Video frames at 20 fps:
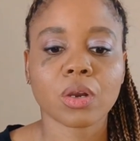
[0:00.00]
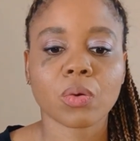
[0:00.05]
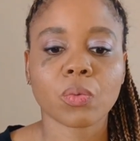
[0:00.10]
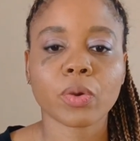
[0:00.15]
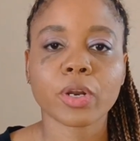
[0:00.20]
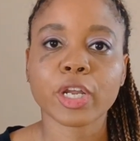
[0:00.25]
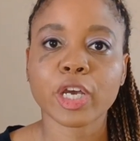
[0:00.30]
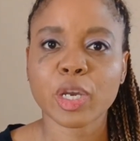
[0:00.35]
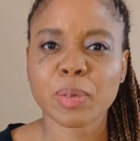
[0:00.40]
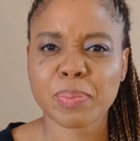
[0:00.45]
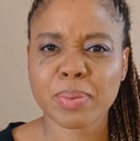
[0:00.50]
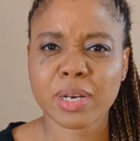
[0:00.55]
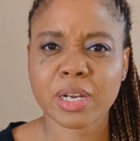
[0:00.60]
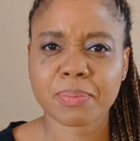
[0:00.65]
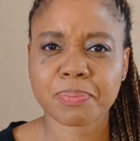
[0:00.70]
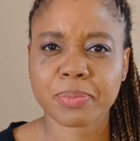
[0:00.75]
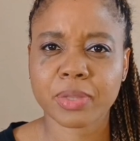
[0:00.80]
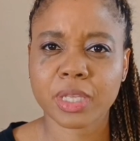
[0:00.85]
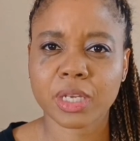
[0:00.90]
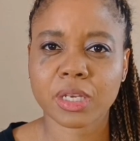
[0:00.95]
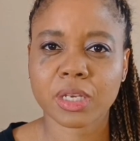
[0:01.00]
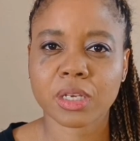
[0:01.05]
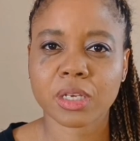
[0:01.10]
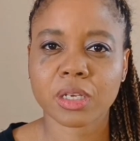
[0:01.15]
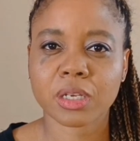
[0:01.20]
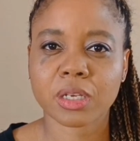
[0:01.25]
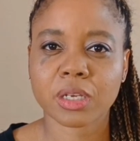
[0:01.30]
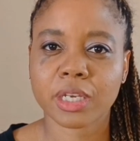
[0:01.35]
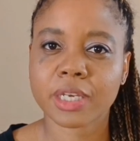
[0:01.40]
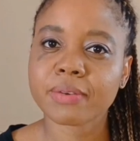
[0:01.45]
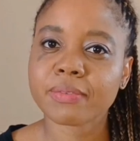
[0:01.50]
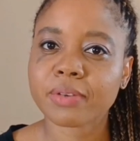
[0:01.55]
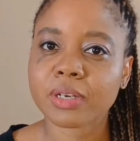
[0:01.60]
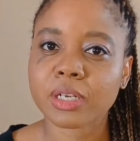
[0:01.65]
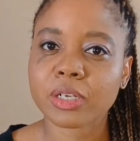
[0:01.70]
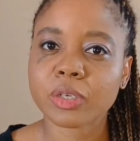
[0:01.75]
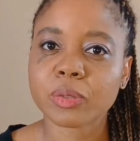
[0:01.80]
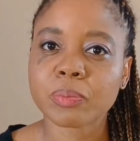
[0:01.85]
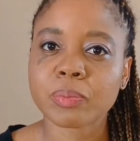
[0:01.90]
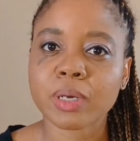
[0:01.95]
When I opened up the
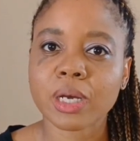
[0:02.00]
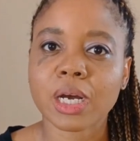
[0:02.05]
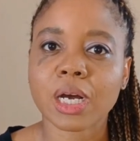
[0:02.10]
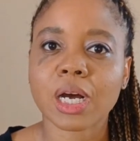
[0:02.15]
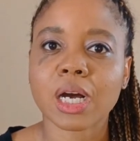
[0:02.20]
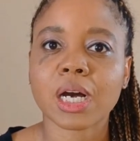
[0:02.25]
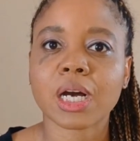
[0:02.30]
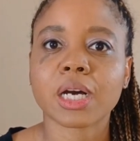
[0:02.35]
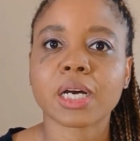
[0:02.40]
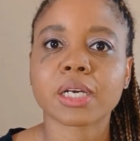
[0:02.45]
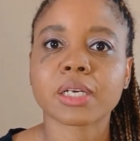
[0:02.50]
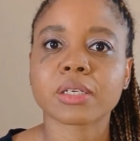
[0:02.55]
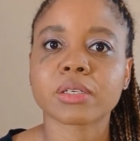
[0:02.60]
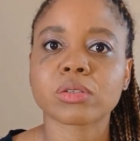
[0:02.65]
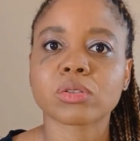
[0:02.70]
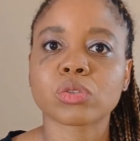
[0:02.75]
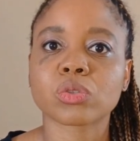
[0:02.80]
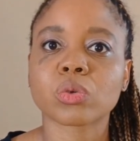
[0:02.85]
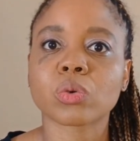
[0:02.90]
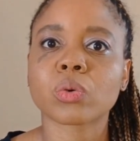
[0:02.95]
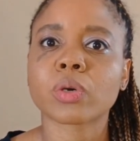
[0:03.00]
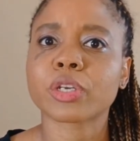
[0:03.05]
envelope, I saw